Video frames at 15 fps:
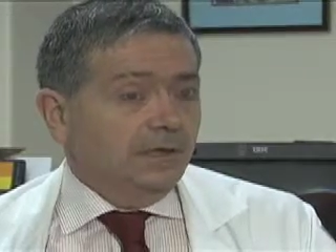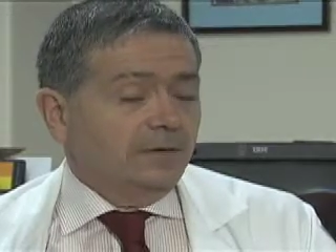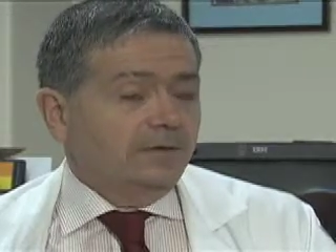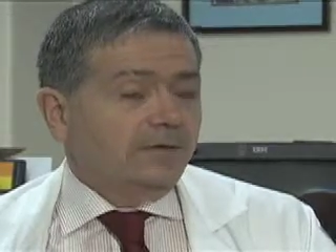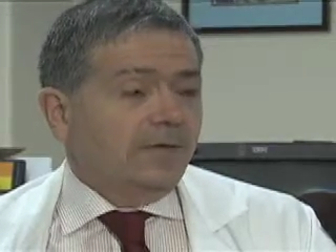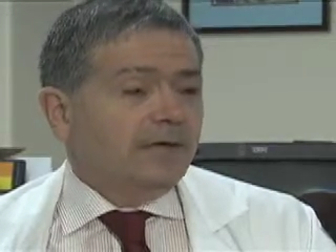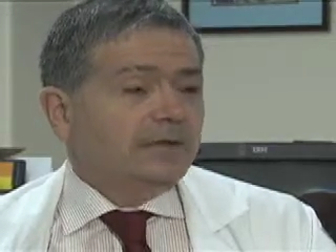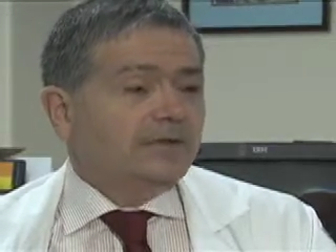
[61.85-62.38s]
In
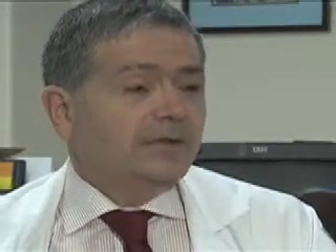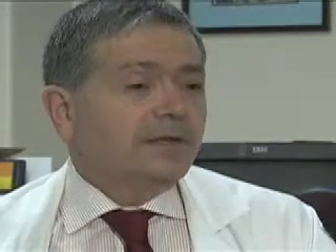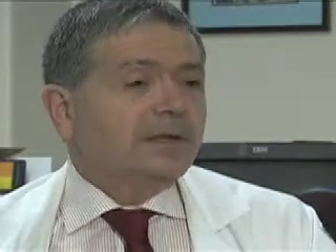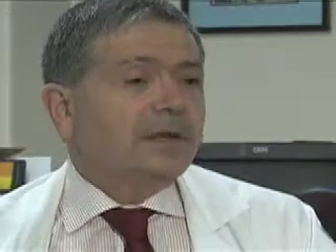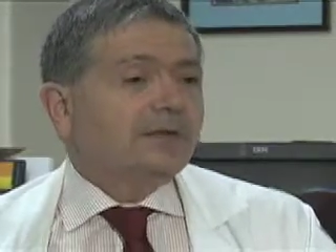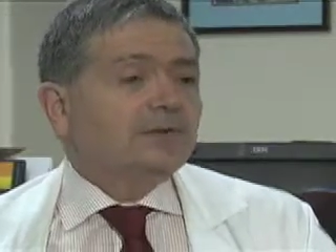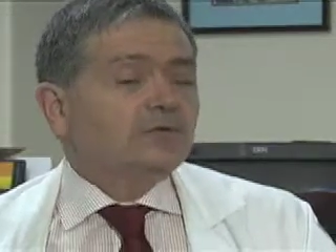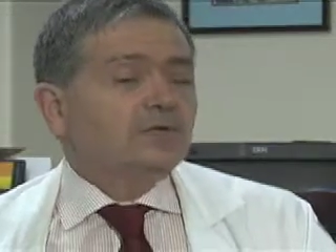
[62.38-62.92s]
fact, the
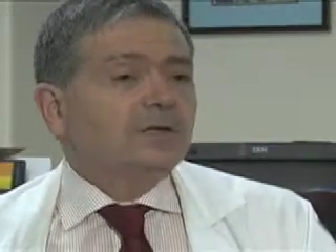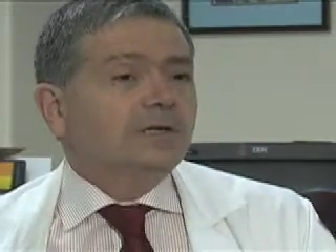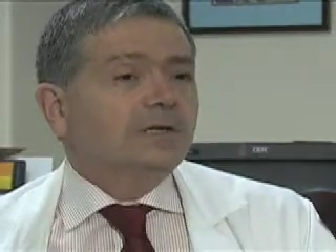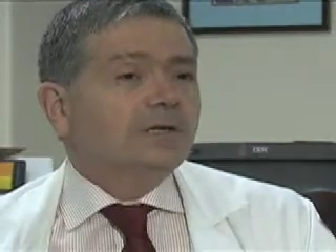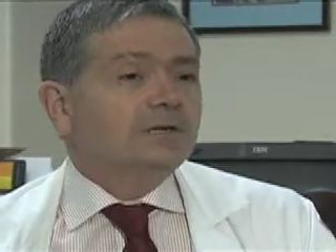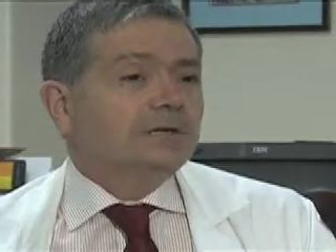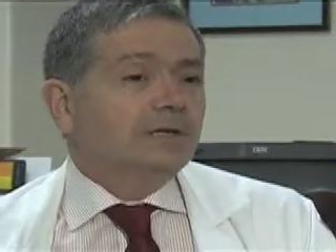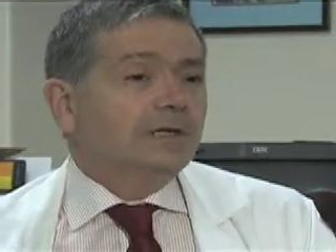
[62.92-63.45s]
thing that
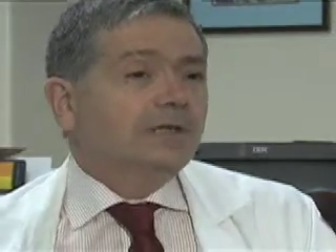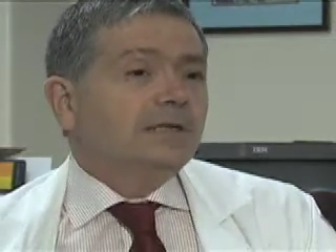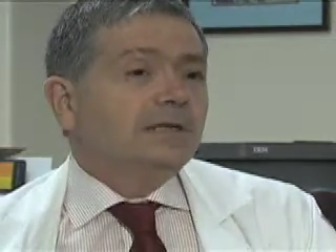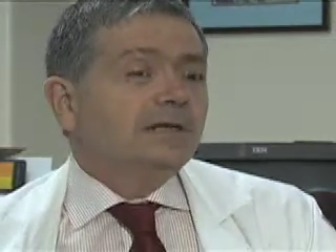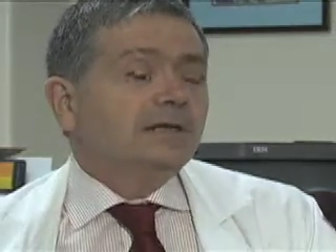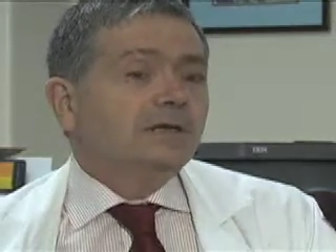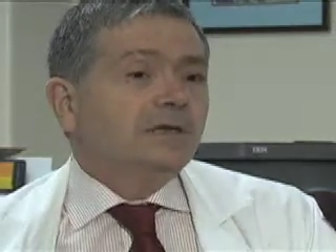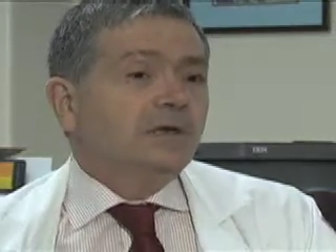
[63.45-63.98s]
intrigued us in
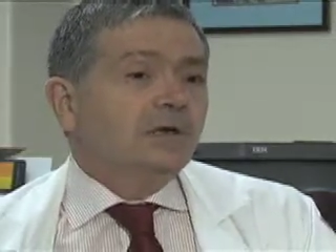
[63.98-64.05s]
India